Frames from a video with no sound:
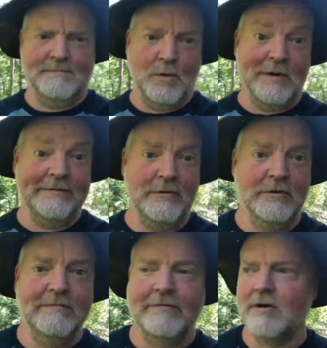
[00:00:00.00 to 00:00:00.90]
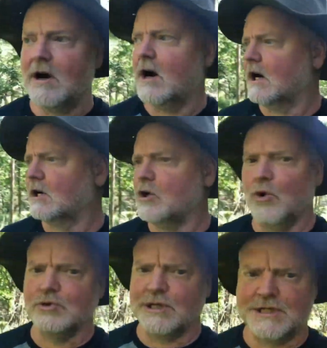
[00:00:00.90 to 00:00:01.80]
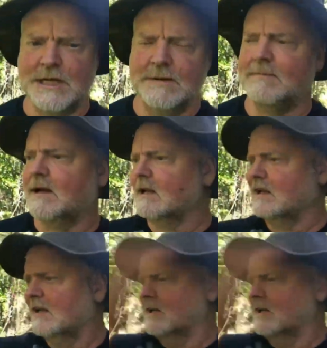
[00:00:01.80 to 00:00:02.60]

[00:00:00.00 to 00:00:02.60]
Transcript: food for our goats and sheep. So